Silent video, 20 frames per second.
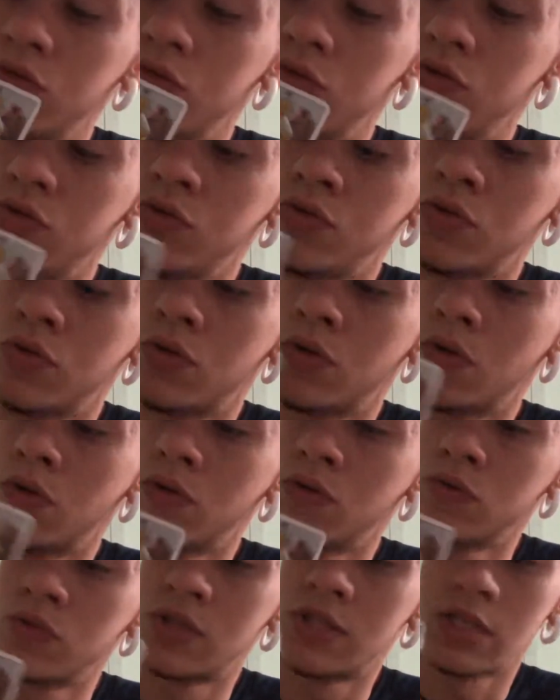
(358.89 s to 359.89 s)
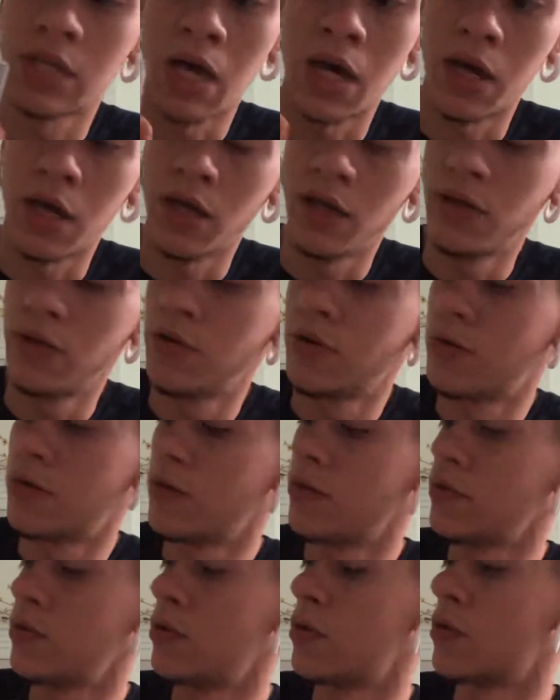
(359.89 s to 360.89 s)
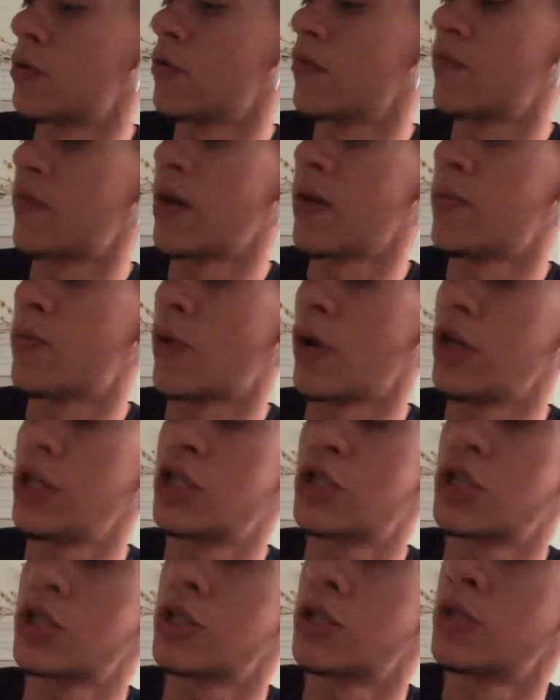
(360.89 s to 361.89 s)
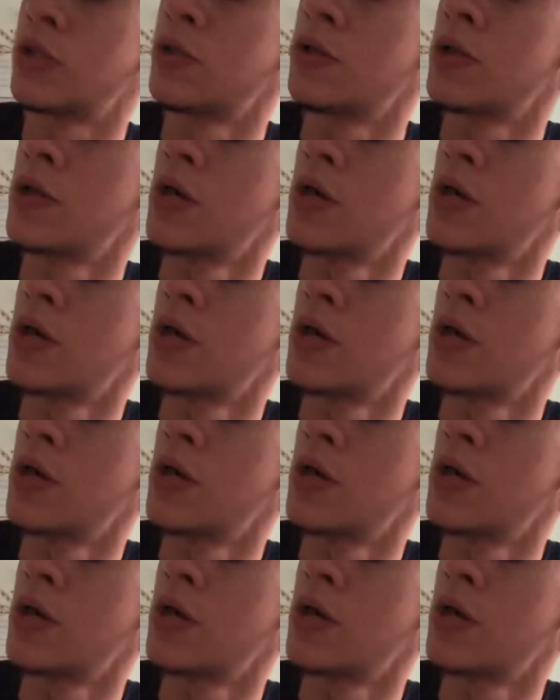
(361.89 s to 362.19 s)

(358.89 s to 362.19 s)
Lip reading: your own sign, your own vibration.